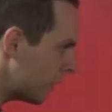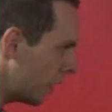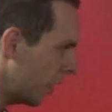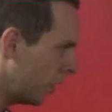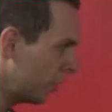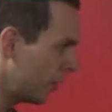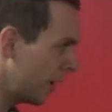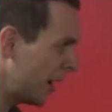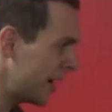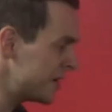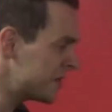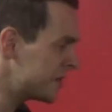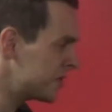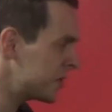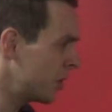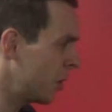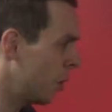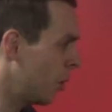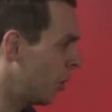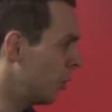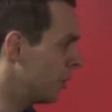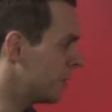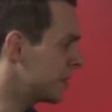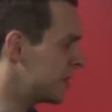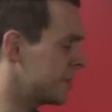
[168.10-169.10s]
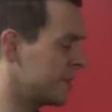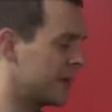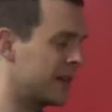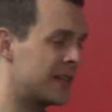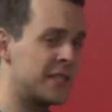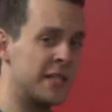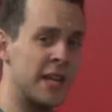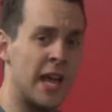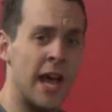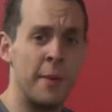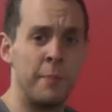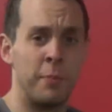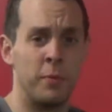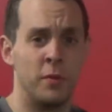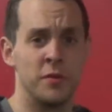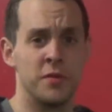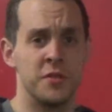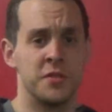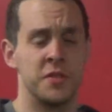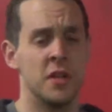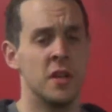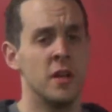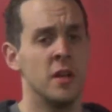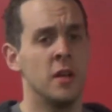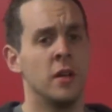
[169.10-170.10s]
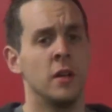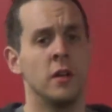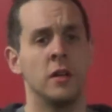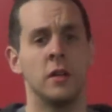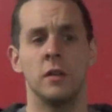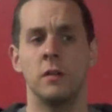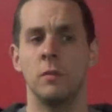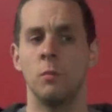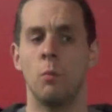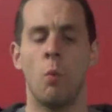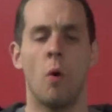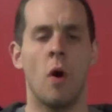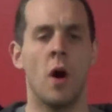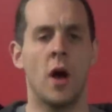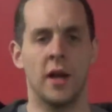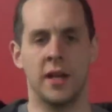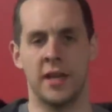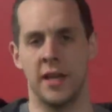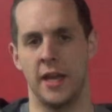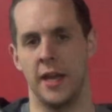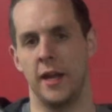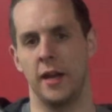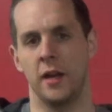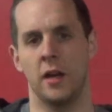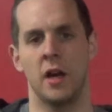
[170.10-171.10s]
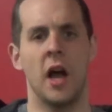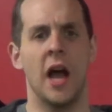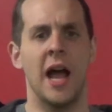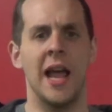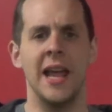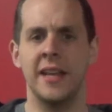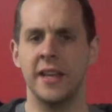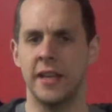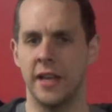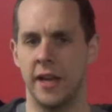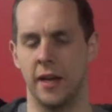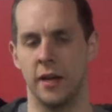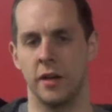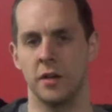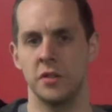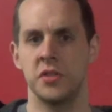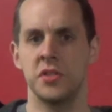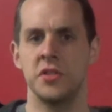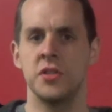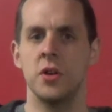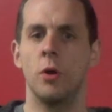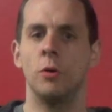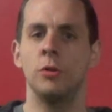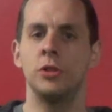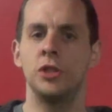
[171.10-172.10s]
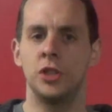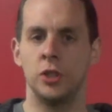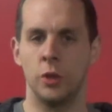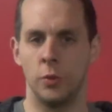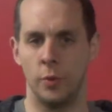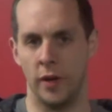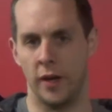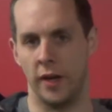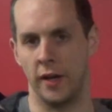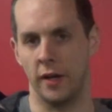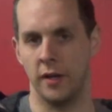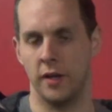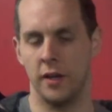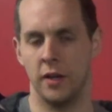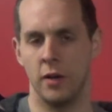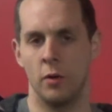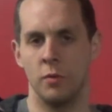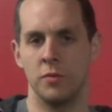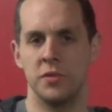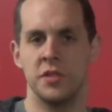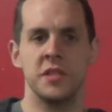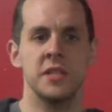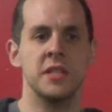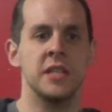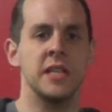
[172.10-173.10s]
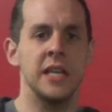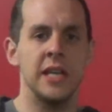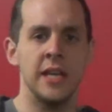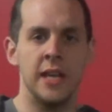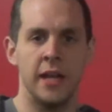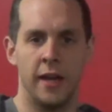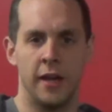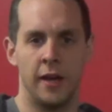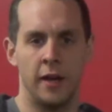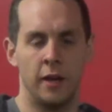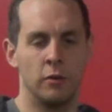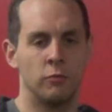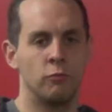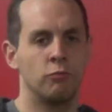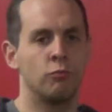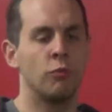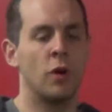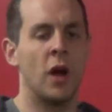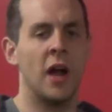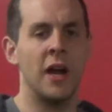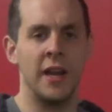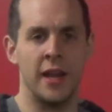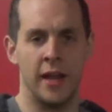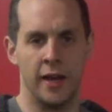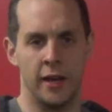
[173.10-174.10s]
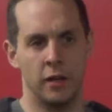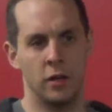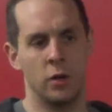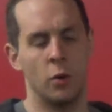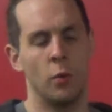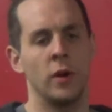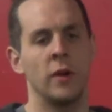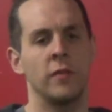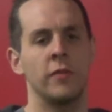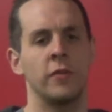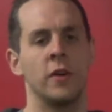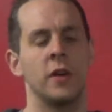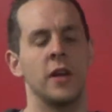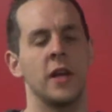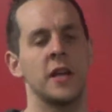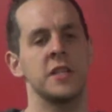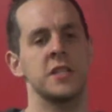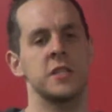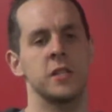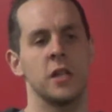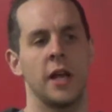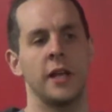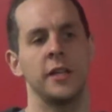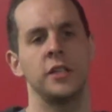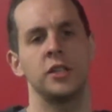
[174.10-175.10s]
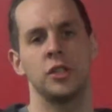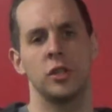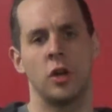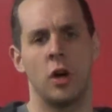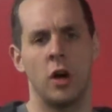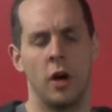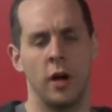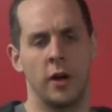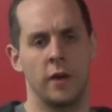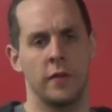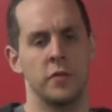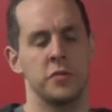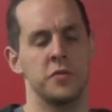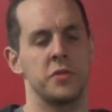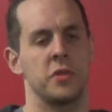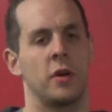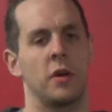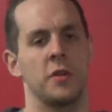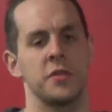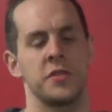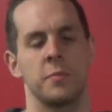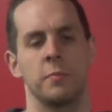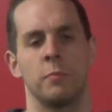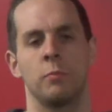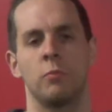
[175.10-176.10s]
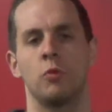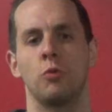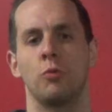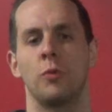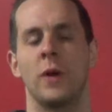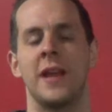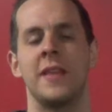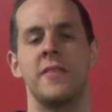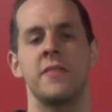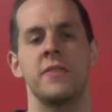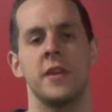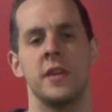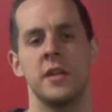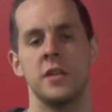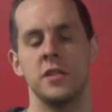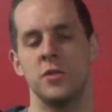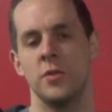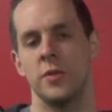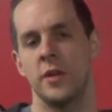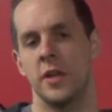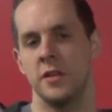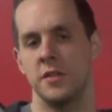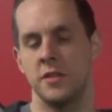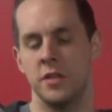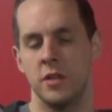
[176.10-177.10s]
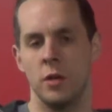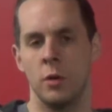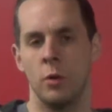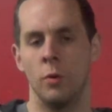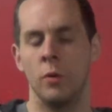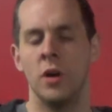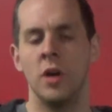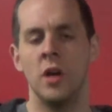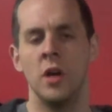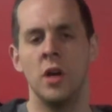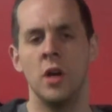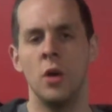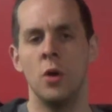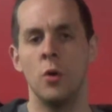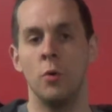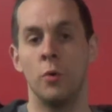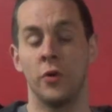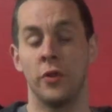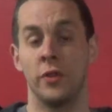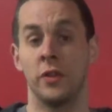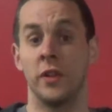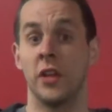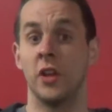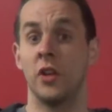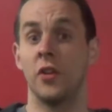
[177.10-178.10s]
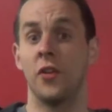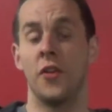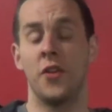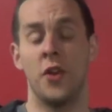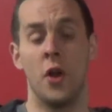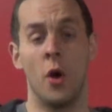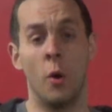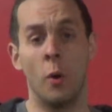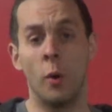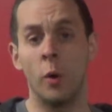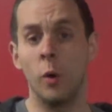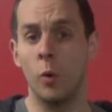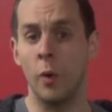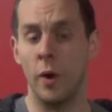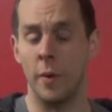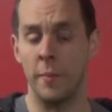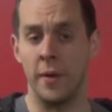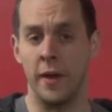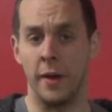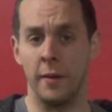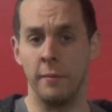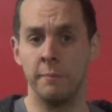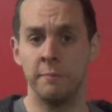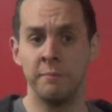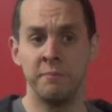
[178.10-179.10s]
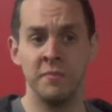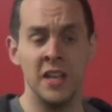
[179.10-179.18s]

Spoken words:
All right, so some examples. Walking, hiking, snowshoeing, skiing, running, going for a nice light jog. Those are all some great things you can do with little to no equipment.